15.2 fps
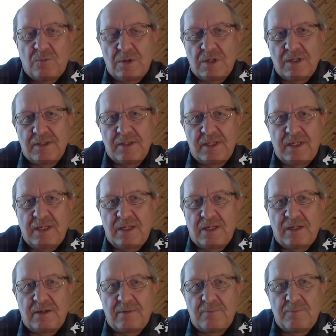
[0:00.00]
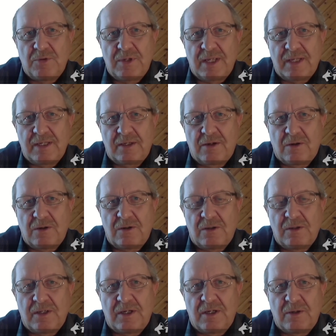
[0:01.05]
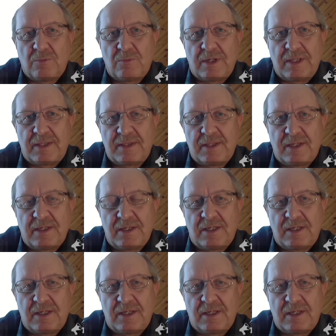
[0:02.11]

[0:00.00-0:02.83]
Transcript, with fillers: well the uh, brunette girl there with the